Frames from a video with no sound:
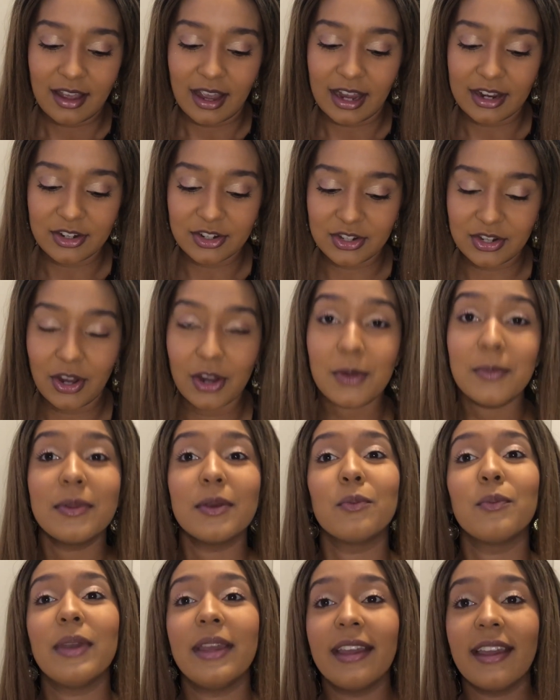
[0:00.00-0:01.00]
I just hope
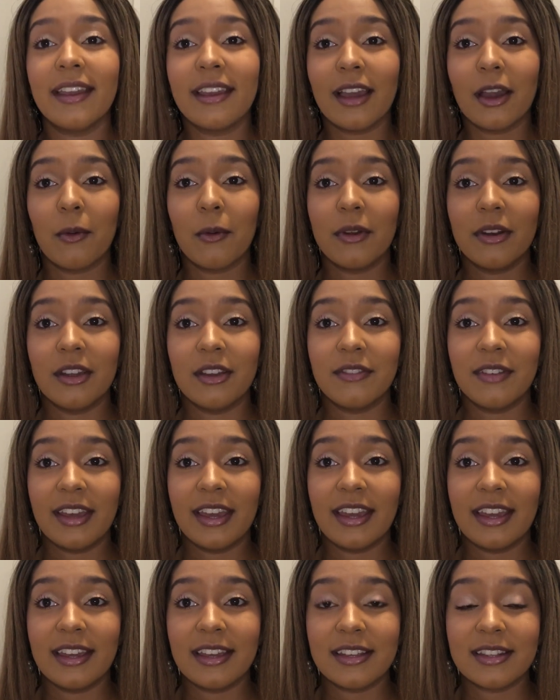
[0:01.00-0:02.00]
that we can get one over
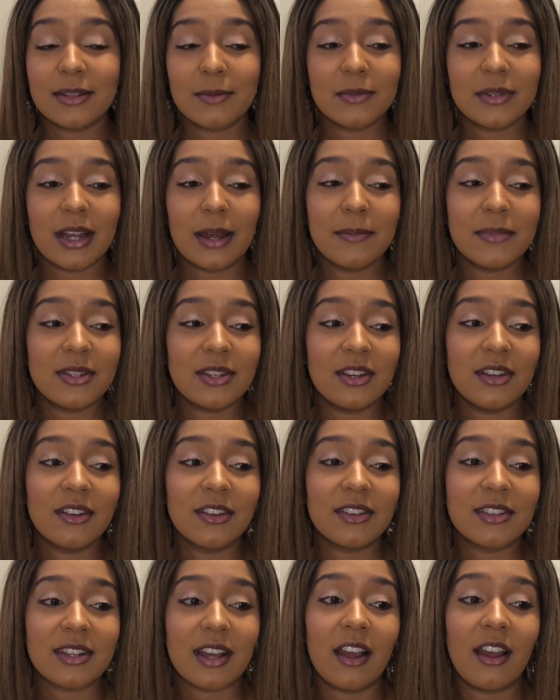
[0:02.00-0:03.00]
here sometime soon,
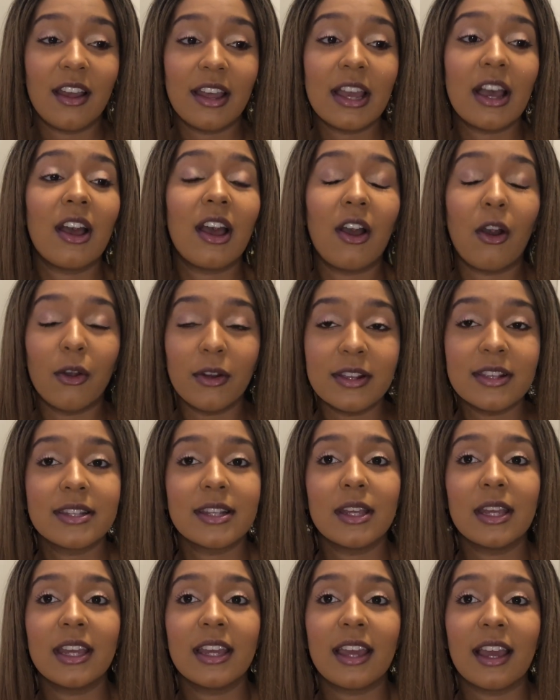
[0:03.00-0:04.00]
because I
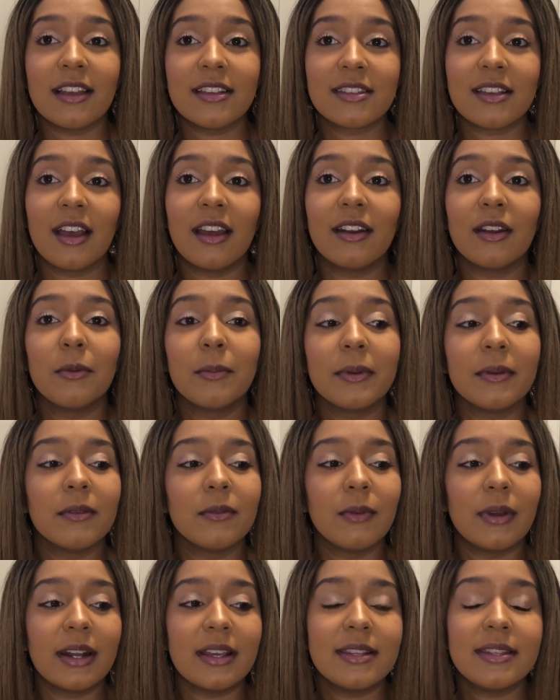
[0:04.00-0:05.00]
honestly get sad
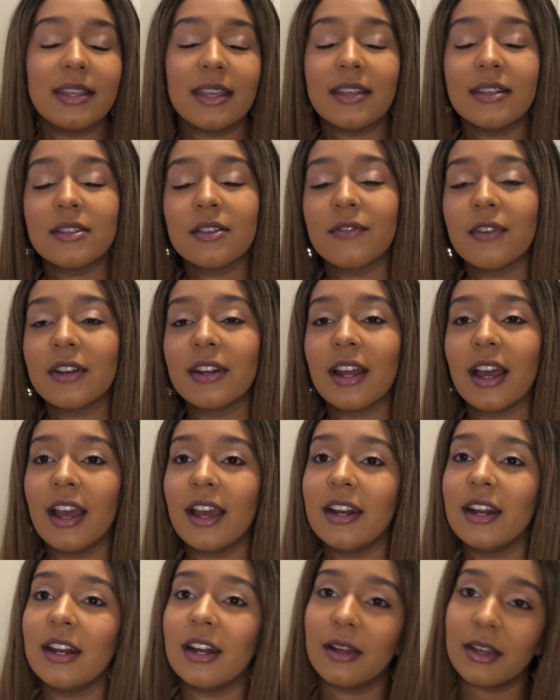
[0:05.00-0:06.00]
when I see stuff
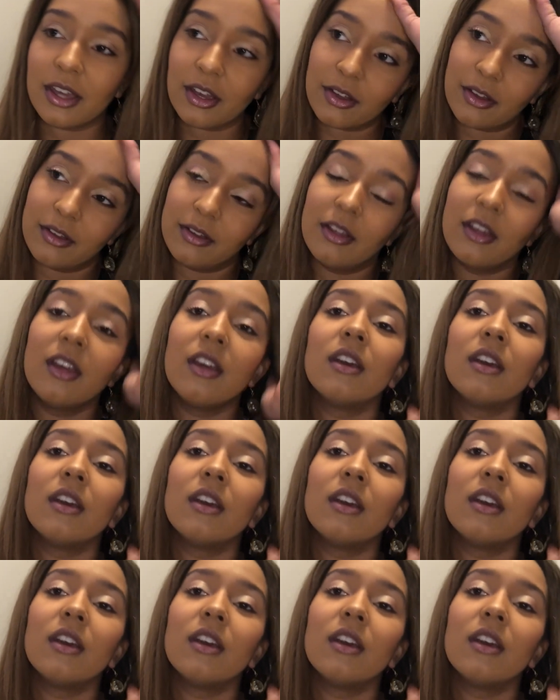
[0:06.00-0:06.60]
online and I go,